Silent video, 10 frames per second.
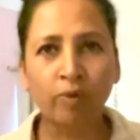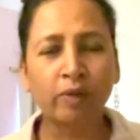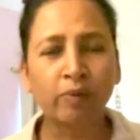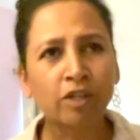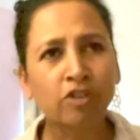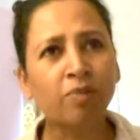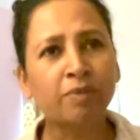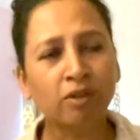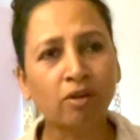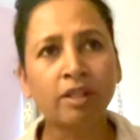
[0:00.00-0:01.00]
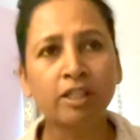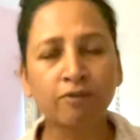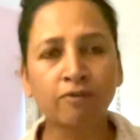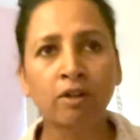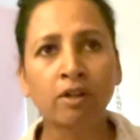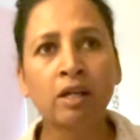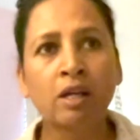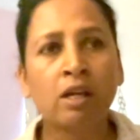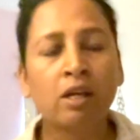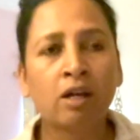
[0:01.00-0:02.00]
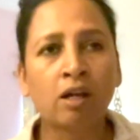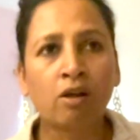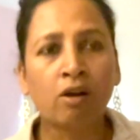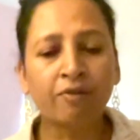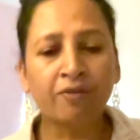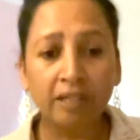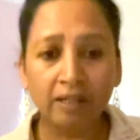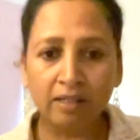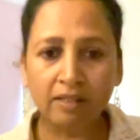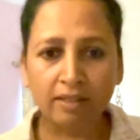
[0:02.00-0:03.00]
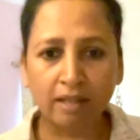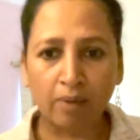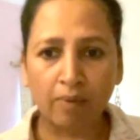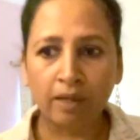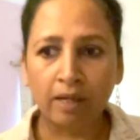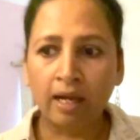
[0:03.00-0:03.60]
doing workshops and all this for a lot of years now,